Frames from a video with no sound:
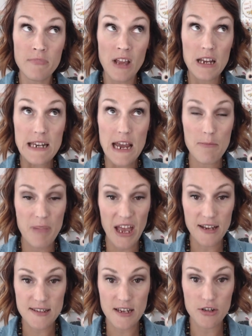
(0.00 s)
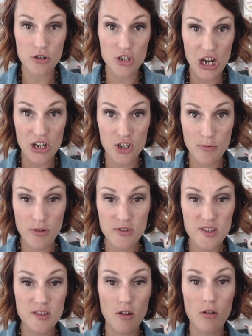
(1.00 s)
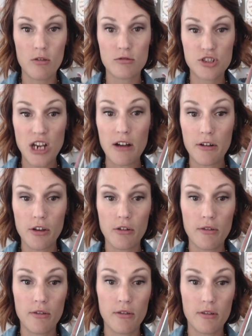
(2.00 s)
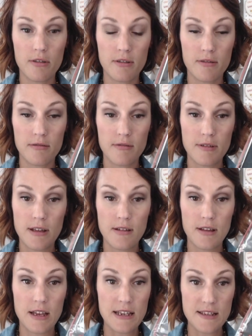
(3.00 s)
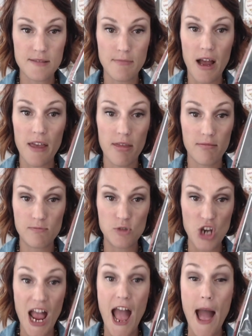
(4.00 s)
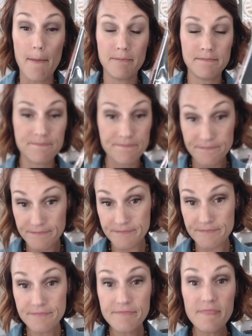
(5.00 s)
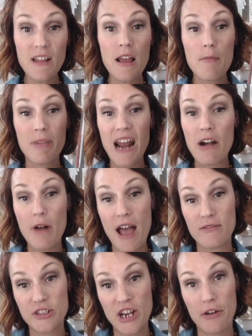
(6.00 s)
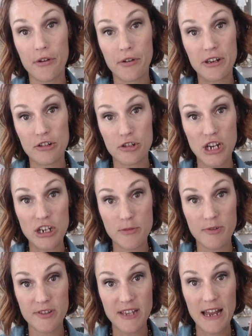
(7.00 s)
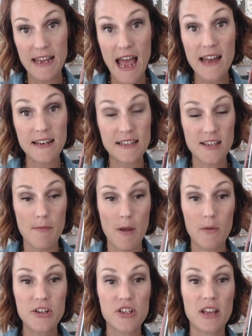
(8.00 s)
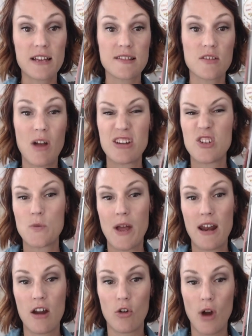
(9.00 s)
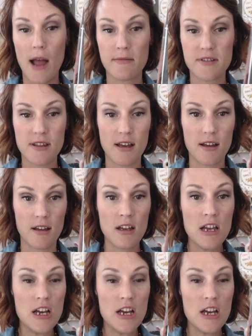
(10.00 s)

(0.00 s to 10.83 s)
Knit Picks interchangeable, so ChiaoGoo is my jam. But I don't have a ChiaoGoo interchangeable set yet. It's on my wish list, so I just went and grabbed the